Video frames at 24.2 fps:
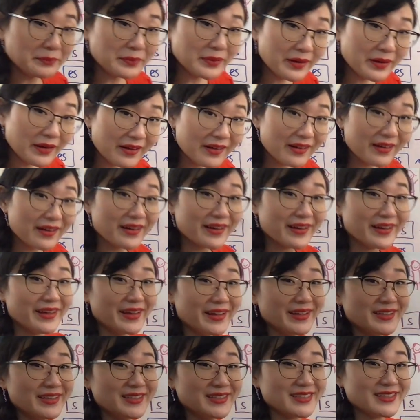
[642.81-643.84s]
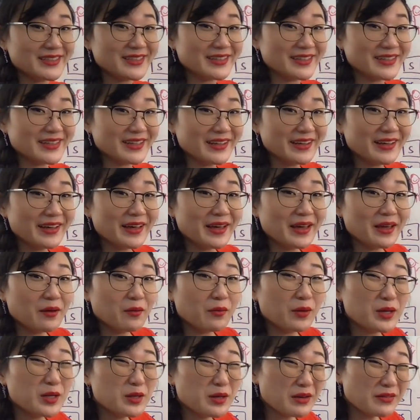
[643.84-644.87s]
But
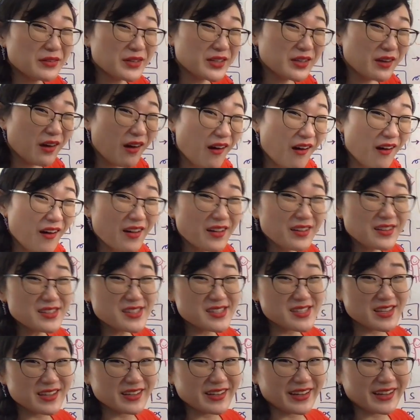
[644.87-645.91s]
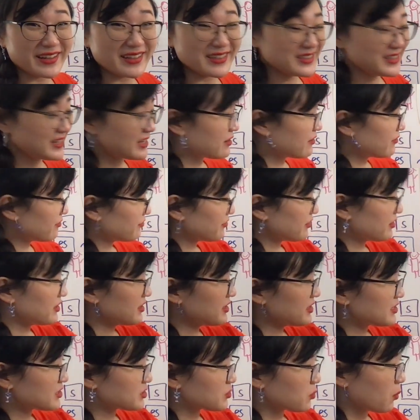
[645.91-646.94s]
when you have a consonant in front
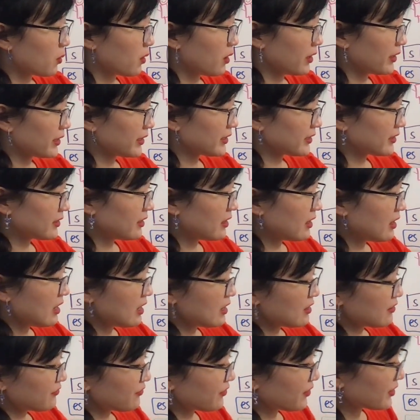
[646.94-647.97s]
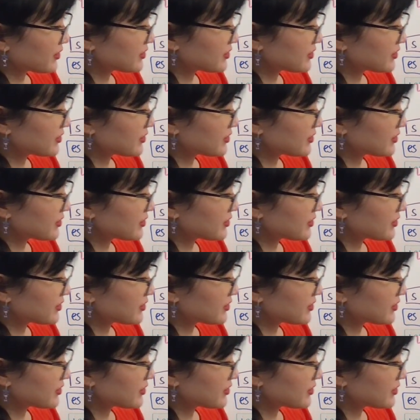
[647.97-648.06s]
of this Y, for